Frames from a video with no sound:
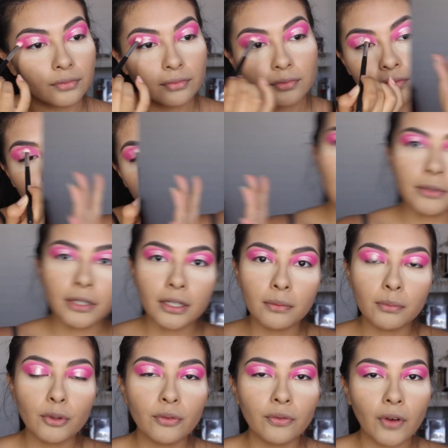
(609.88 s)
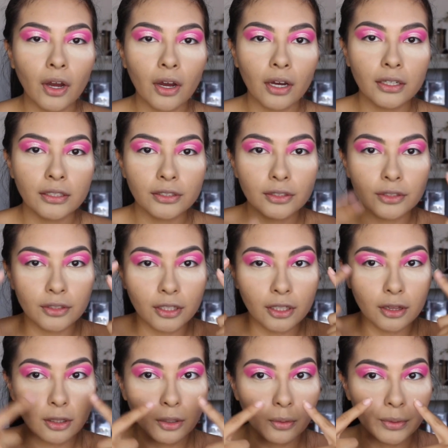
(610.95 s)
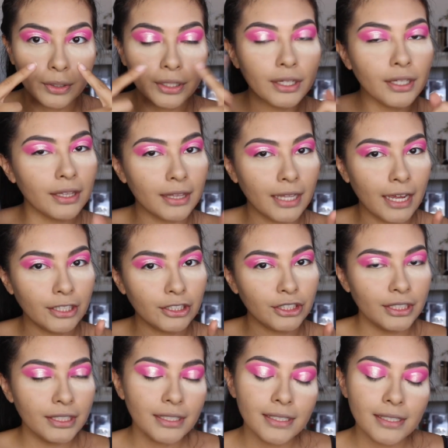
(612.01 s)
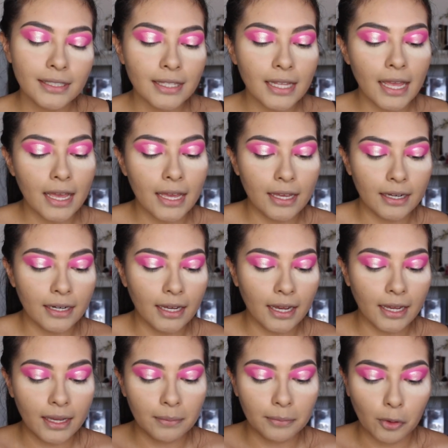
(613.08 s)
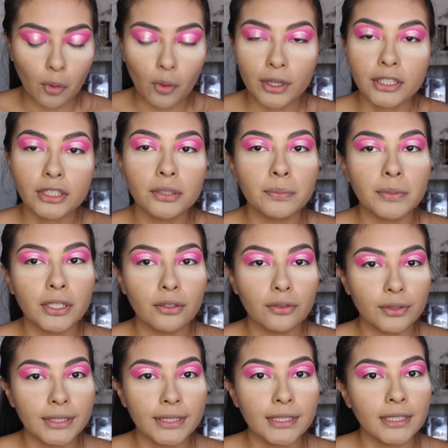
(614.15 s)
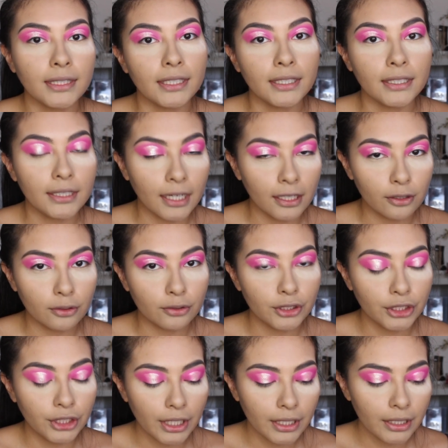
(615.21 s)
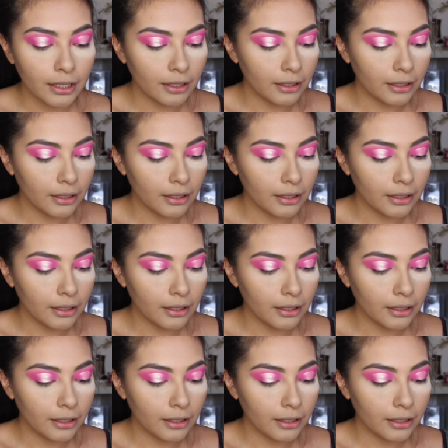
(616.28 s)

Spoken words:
So now I'm gonna move on to the lower lashes, and I am going to be using the yellow shade.